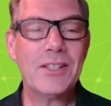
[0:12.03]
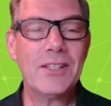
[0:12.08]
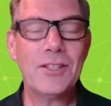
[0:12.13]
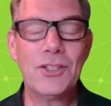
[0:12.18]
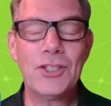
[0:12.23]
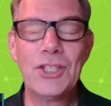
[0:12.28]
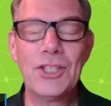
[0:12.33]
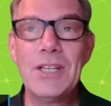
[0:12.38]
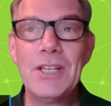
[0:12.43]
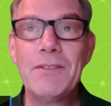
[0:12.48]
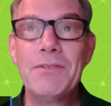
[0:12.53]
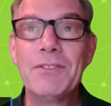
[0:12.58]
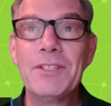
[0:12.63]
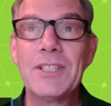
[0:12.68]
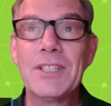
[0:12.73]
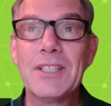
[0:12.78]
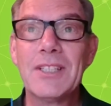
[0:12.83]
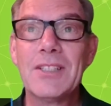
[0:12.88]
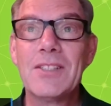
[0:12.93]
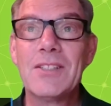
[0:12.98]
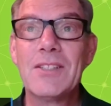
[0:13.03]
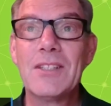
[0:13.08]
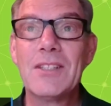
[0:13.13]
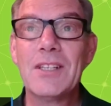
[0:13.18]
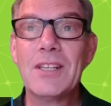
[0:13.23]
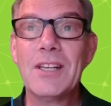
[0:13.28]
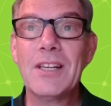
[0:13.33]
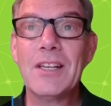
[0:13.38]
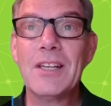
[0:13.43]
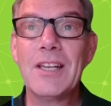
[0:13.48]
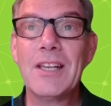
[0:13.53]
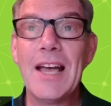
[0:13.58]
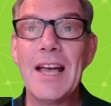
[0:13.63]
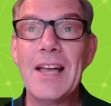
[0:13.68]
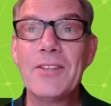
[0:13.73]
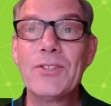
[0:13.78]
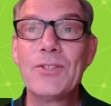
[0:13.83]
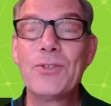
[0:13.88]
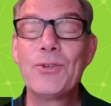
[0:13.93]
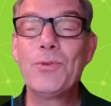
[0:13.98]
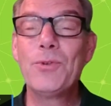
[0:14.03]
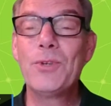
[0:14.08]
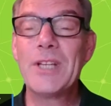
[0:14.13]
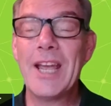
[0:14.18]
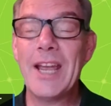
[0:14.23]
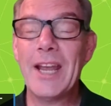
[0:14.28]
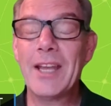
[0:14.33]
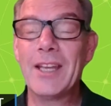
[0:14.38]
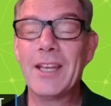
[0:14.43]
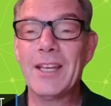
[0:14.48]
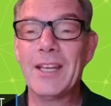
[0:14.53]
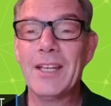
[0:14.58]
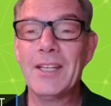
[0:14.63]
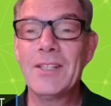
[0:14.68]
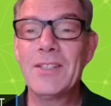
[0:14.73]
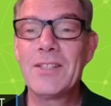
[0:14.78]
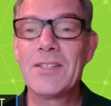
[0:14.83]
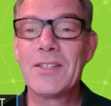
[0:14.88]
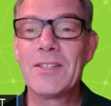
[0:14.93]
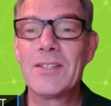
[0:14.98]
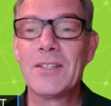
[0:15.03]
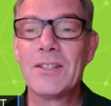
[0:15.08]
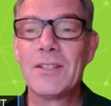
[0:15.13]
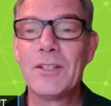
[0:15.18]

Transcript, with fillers: achieved in the last two decades